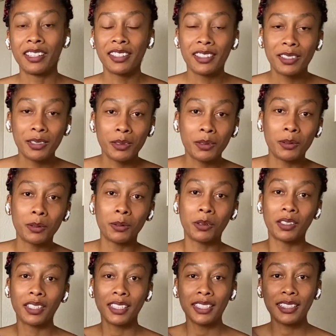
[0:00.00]
to
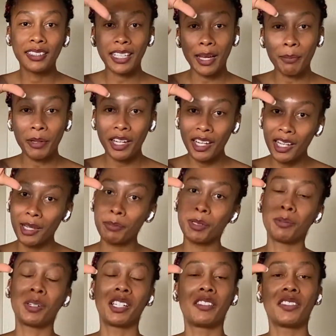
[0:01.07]
step up
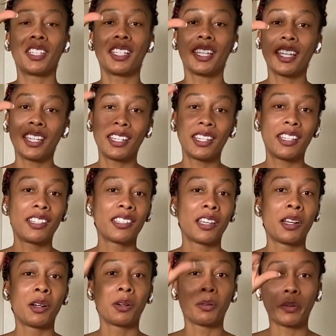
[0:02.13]
one of the kids,
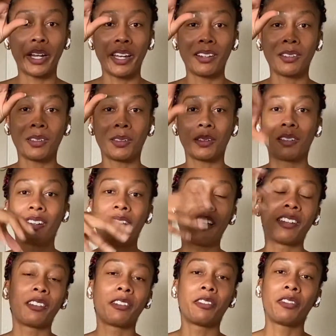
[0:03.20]
Randall kind of
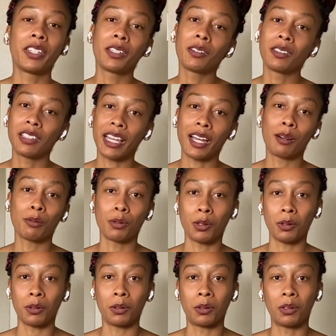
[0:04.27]
filled that
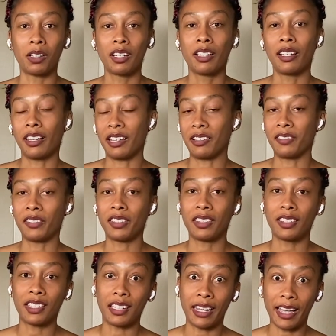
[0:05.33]
role of the
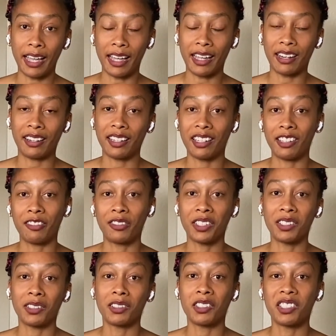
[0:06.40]
dad. He
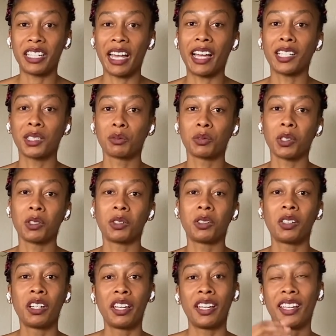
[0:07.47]
filled Jack's role,
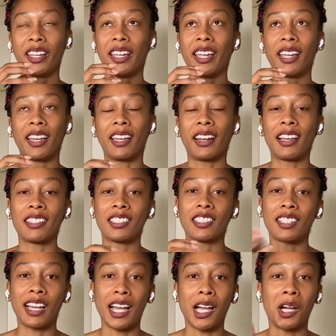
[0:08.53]
and as a
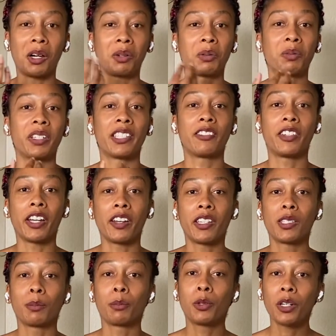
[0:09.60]
child was very
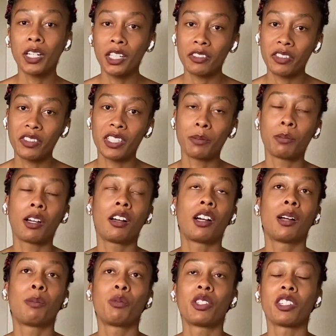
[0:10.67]
supportive of his
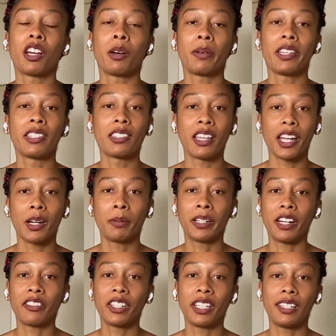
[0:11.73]
mom, was always there whenever
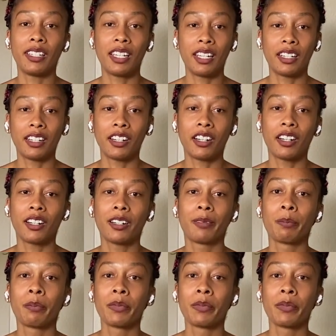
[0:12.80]
he needed her.